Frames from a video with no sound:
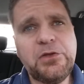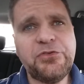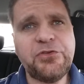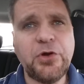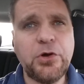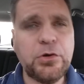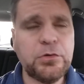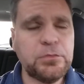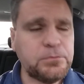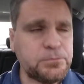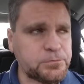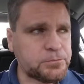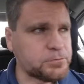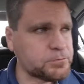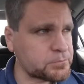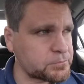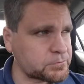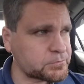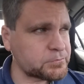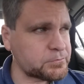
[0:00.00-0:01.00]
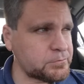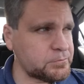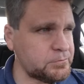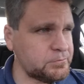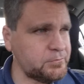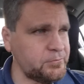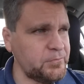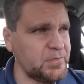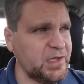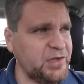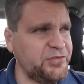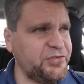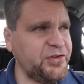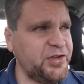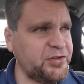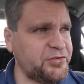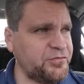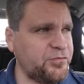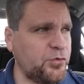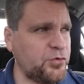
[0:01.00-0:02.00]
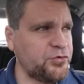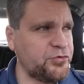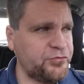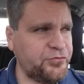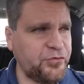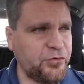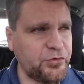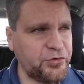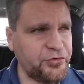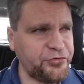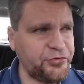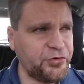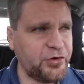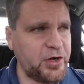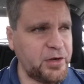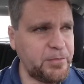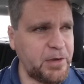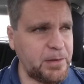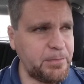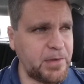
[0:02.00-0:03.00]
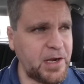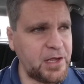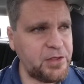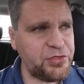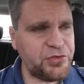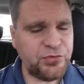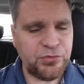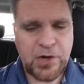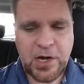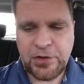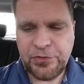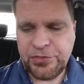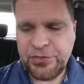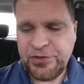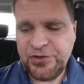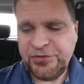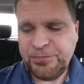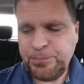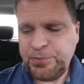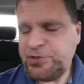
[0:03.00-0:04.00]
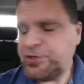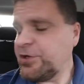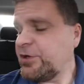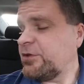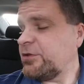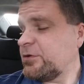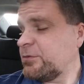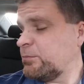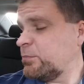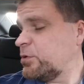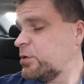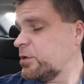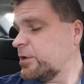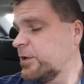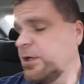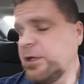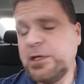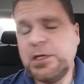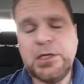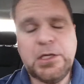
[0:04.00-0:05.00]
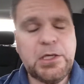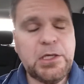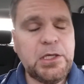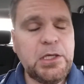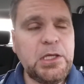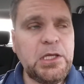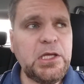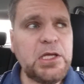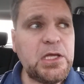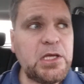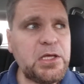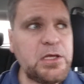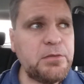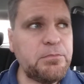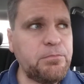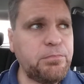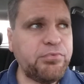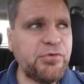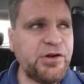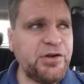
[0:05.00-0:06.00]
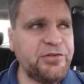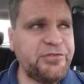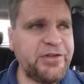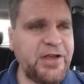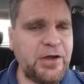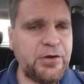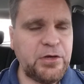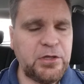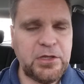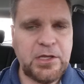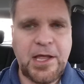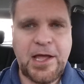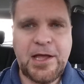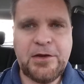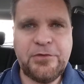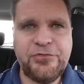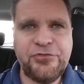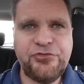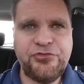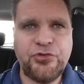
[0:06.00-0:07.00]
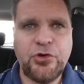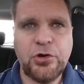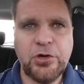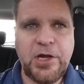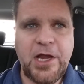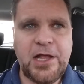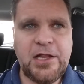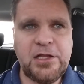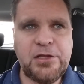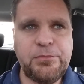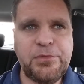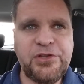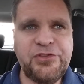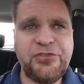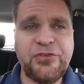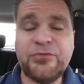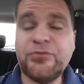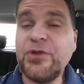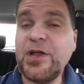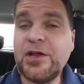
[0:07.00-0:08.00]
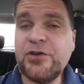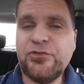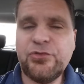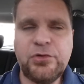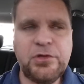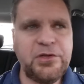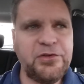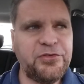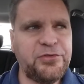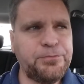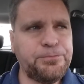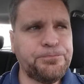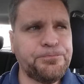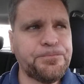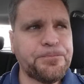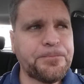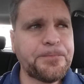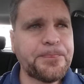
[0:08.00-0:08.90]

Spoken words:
So, C.S. Forrester, in my mind, throughout this particular book, he brings out a lot of strong elements of naturalism.